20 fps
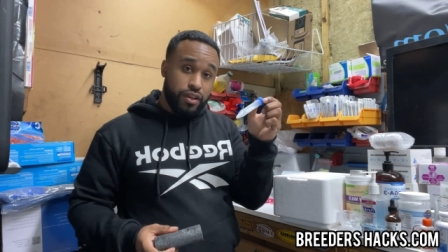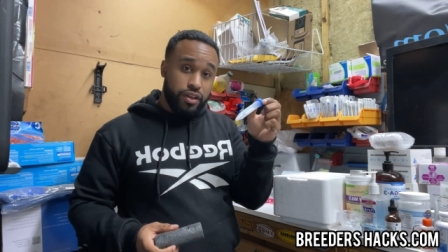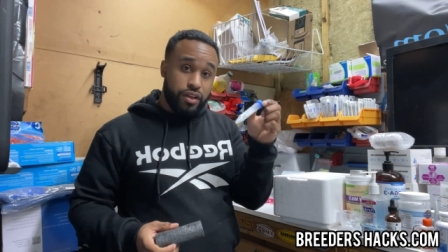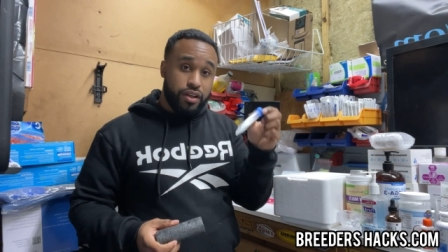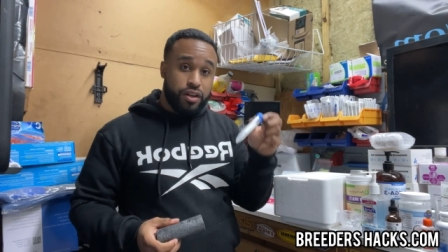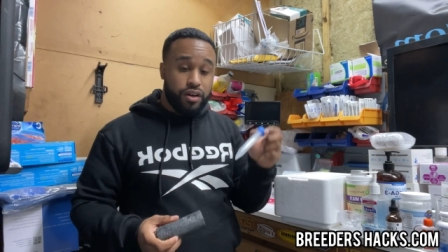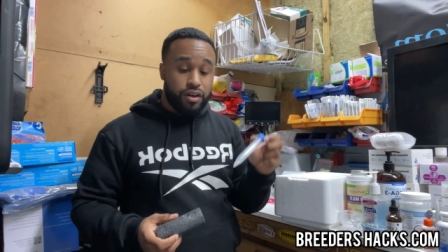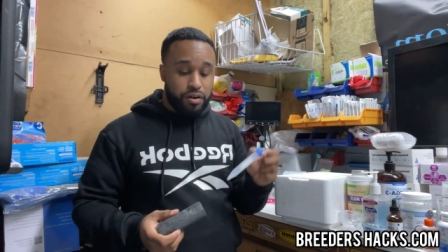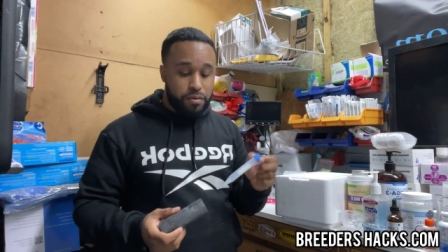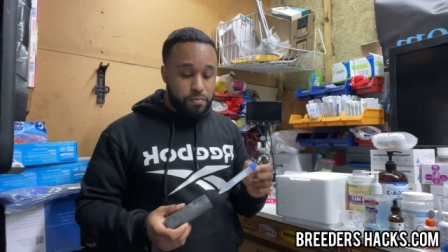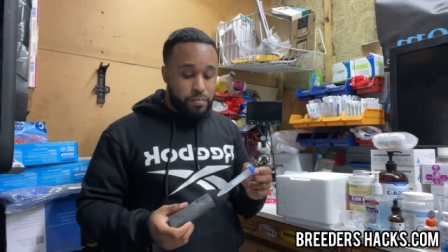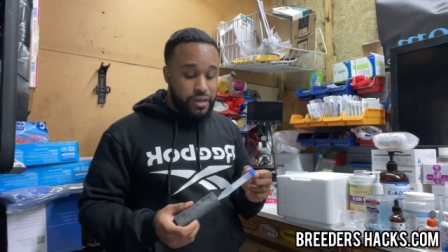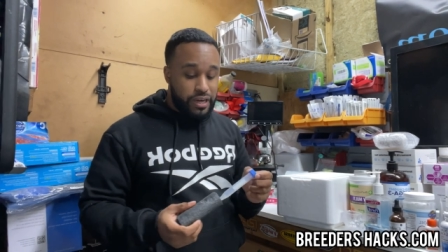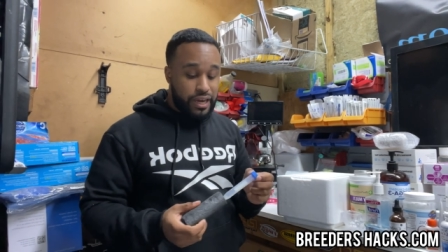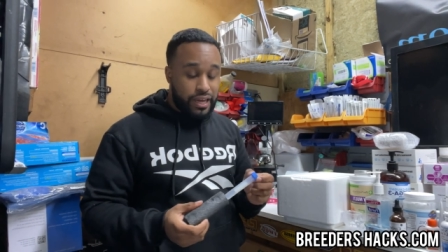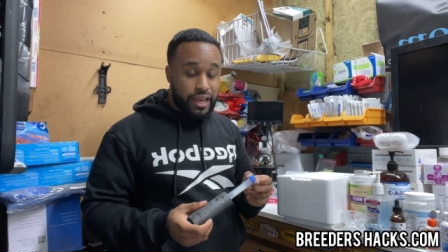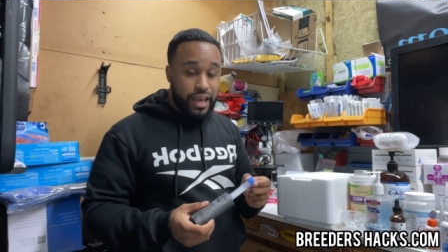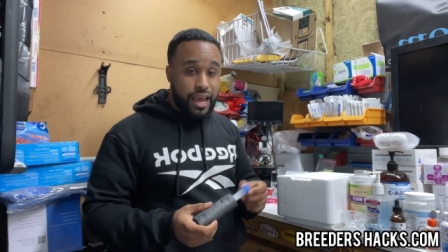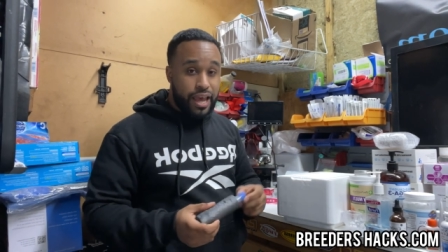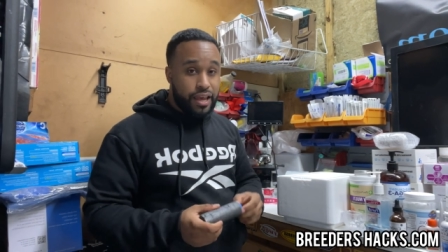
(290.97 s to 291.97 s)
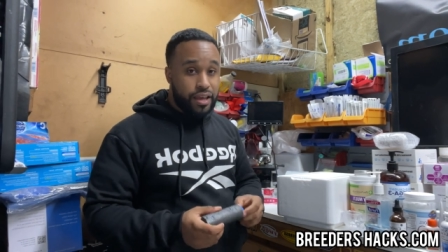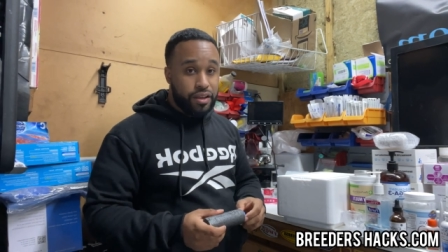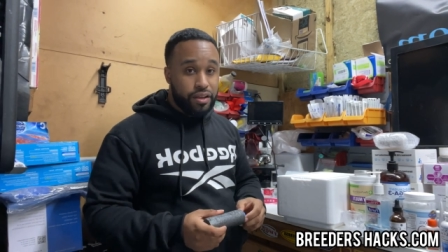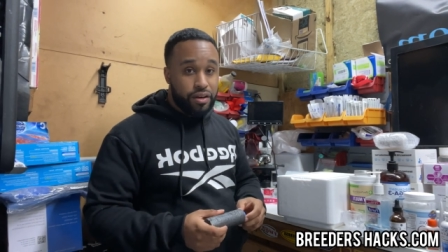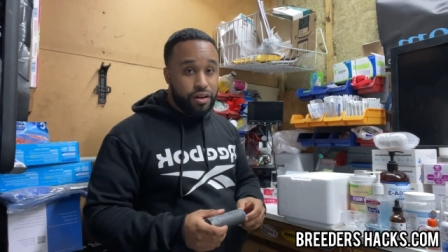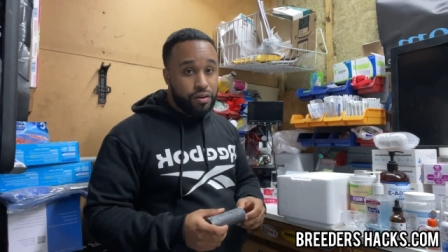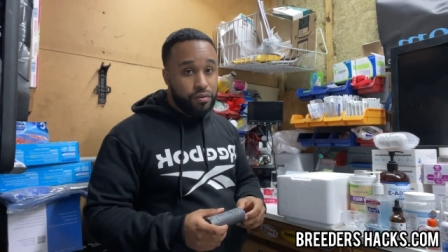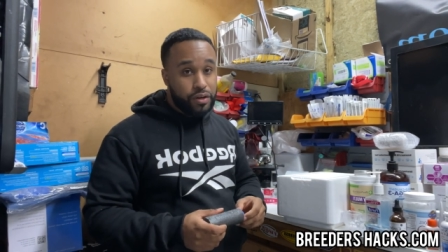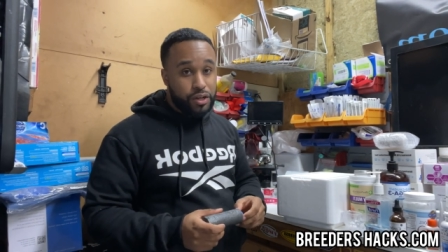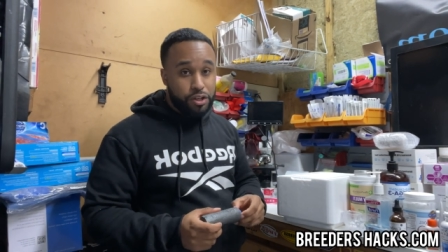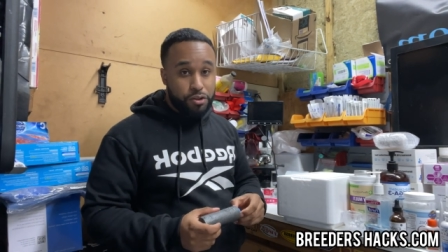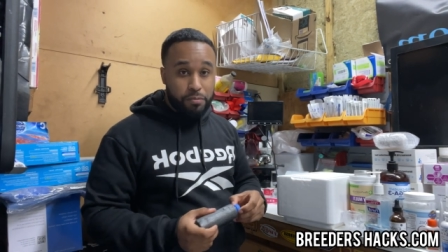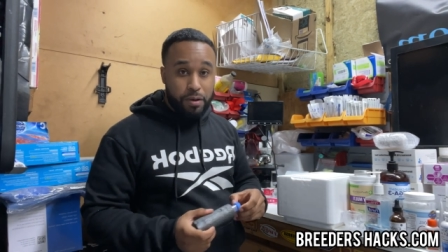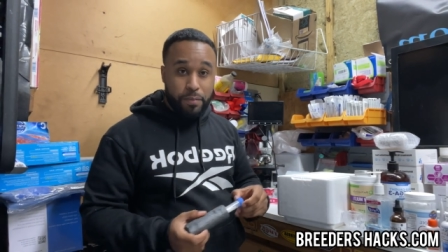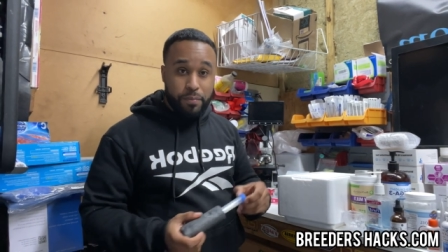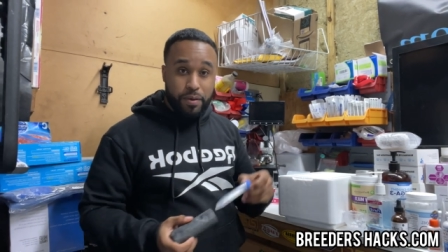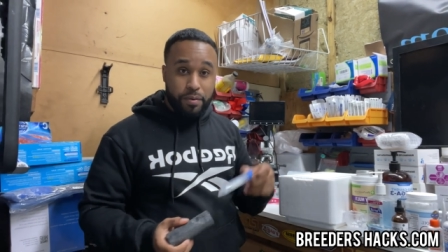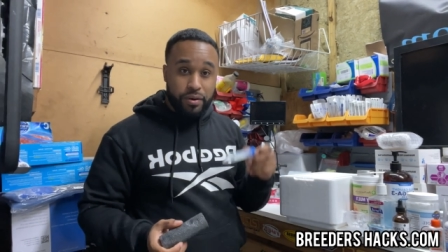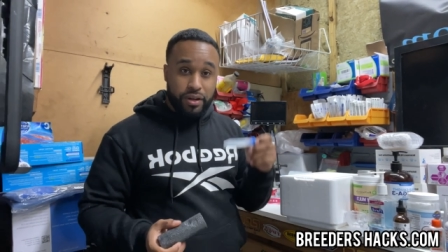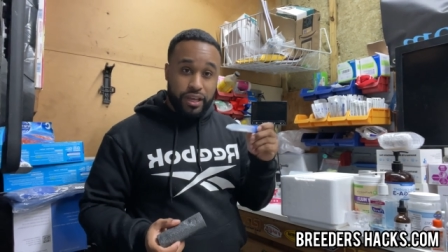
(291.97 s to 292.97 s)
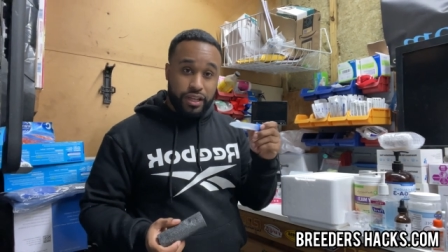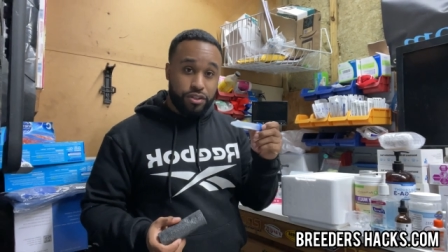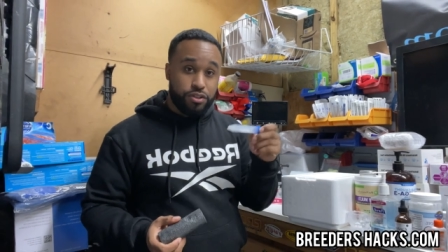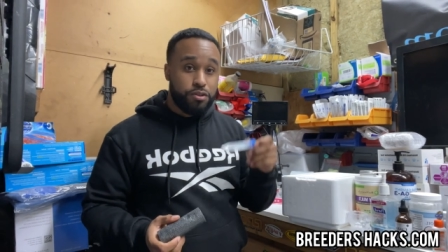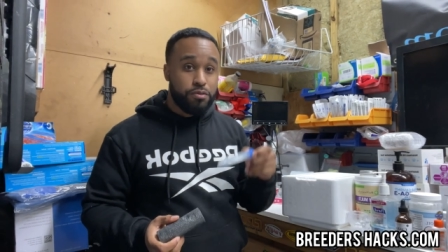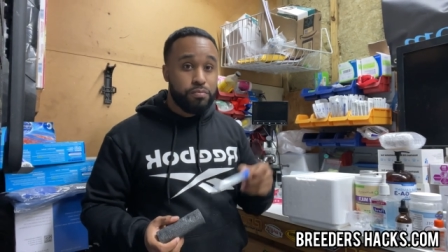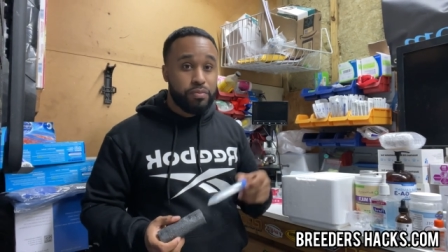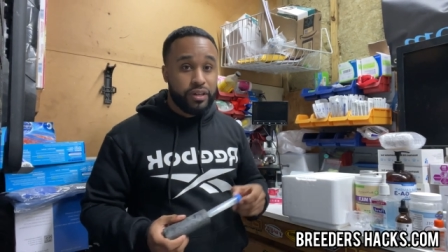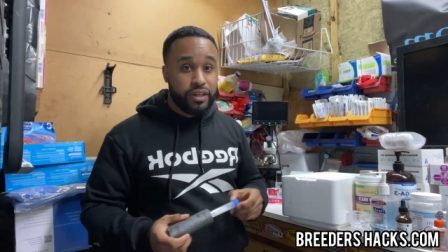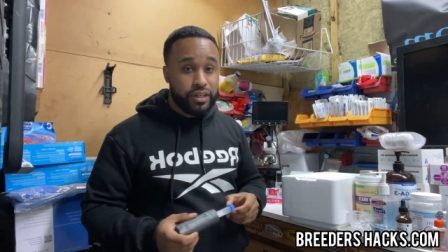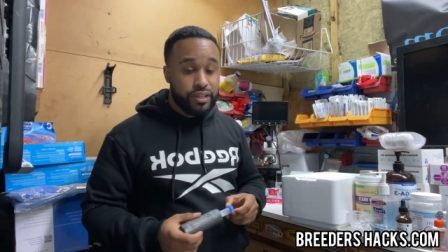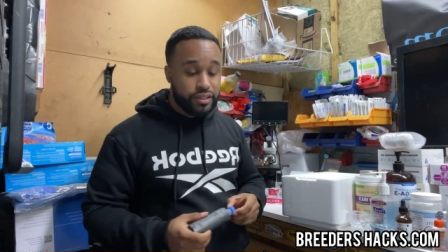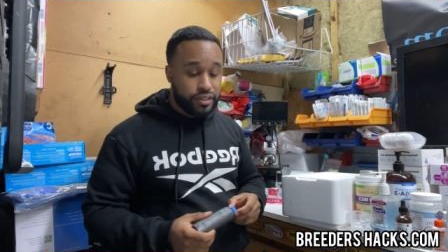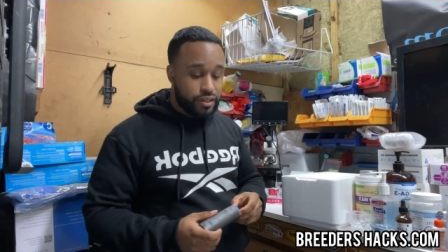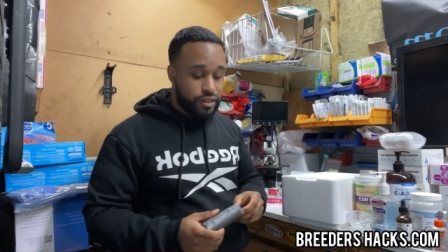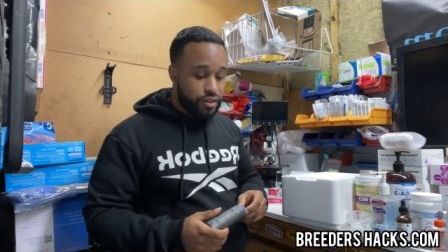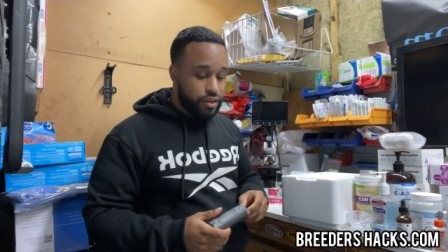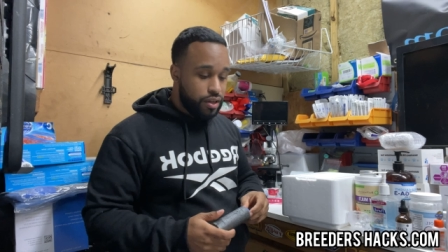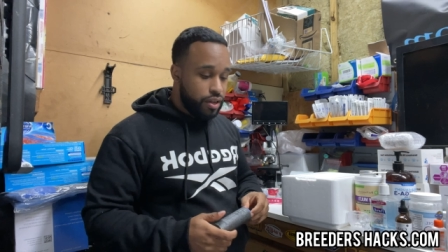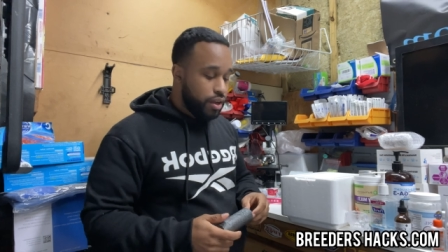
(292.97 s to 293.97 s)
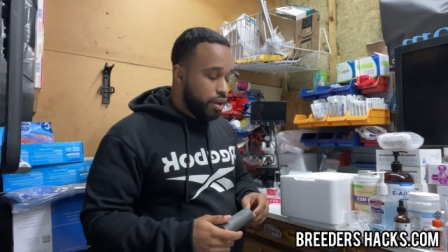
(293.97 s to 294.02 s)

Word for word: and be like, hey, you know what? You might be able to get 2 breedings in.